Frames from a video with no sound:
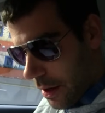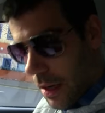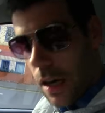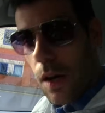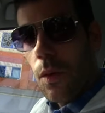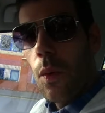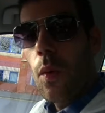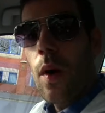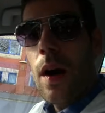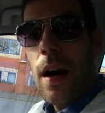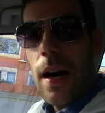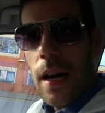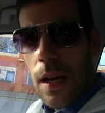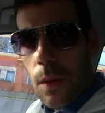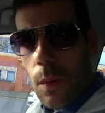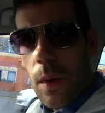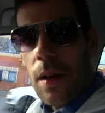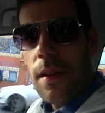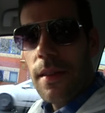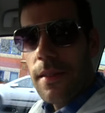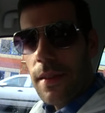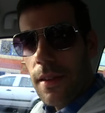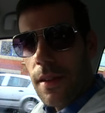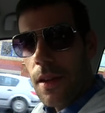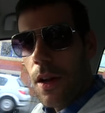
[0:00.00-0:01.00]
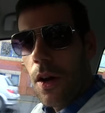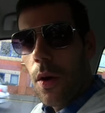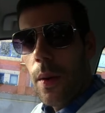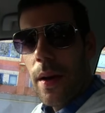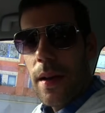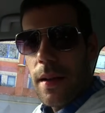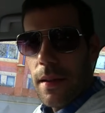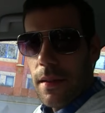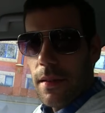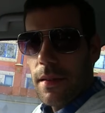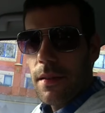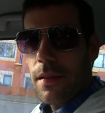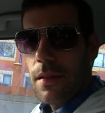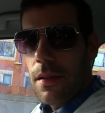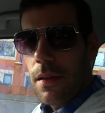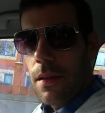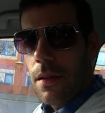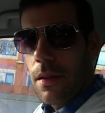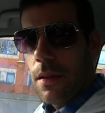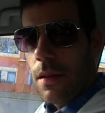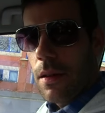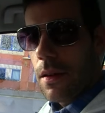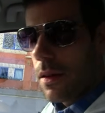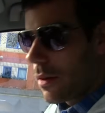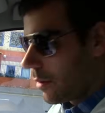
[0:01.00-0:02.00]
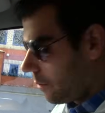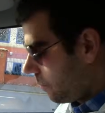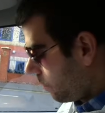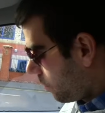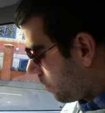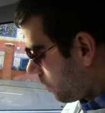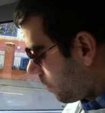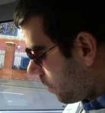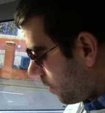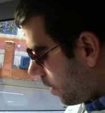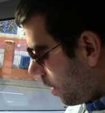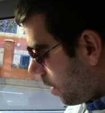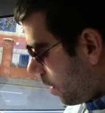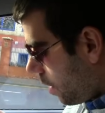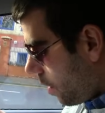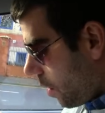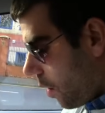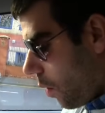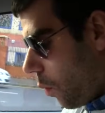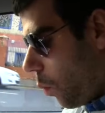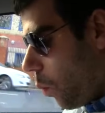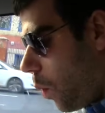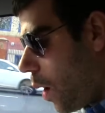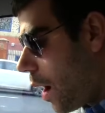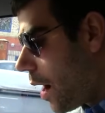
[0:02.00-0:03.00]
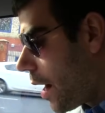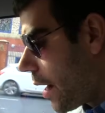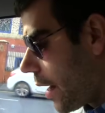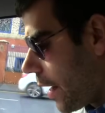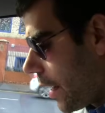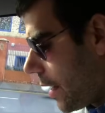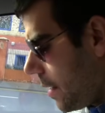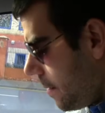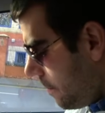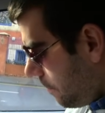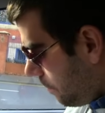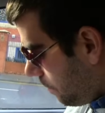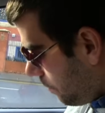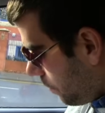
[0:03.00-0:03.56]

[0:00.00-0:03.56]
And what I want to know is, why